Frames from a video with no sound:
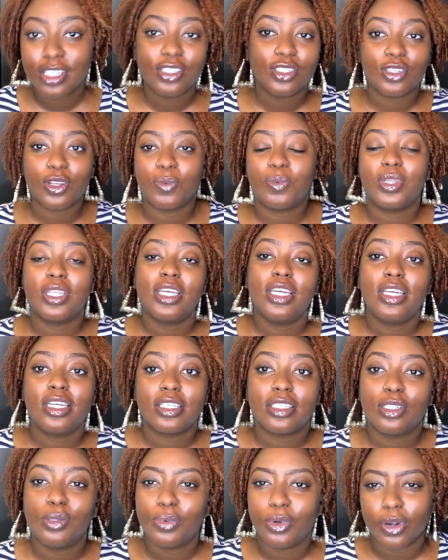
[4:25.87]
So
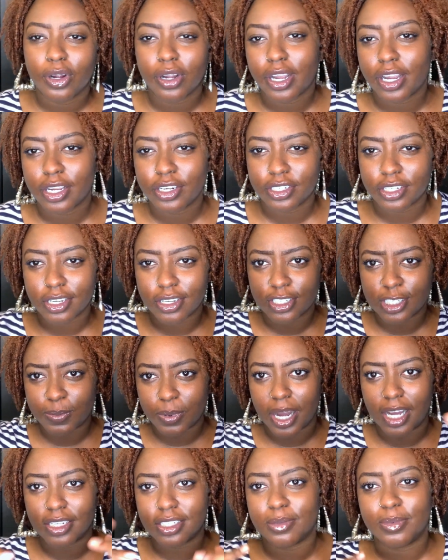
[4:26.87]
please, Supergirl hair gel,
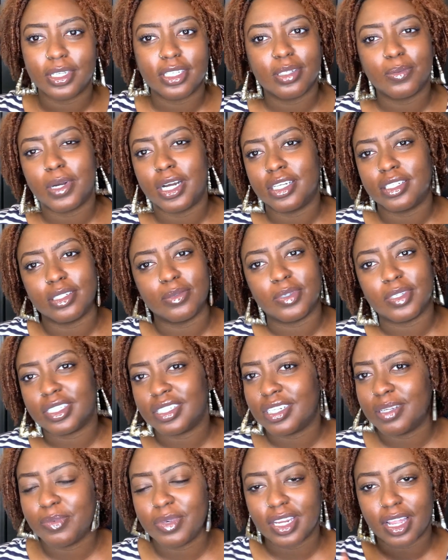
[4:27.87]
sponsor me,
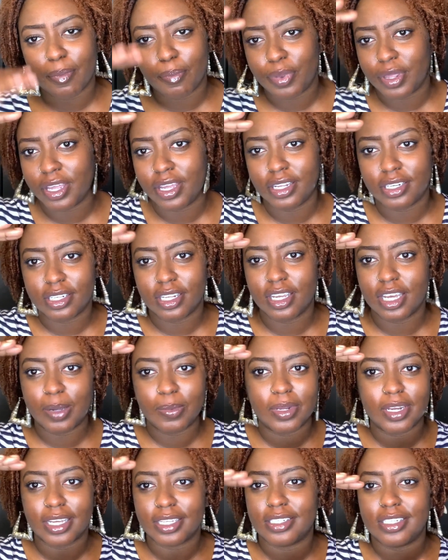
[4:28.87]
send me that big tub
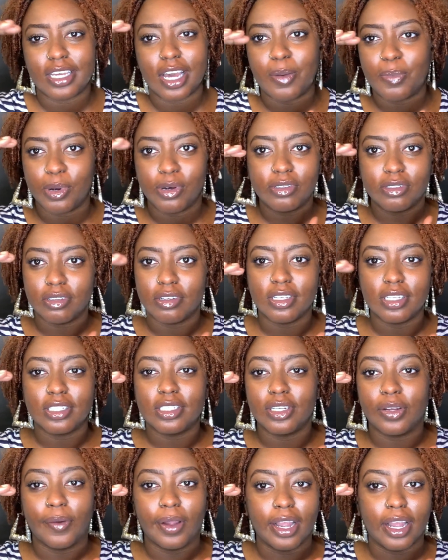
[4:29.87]
that I see y'all posting on
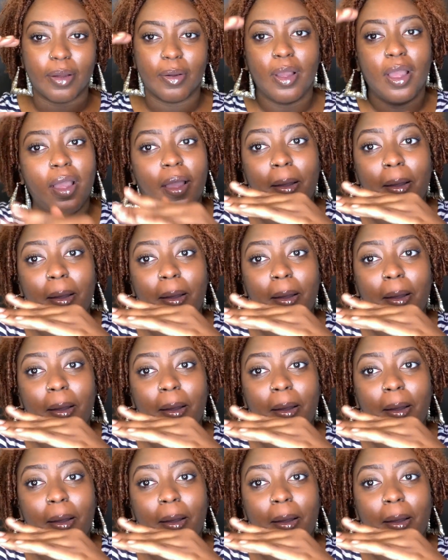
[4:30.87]
Instagram.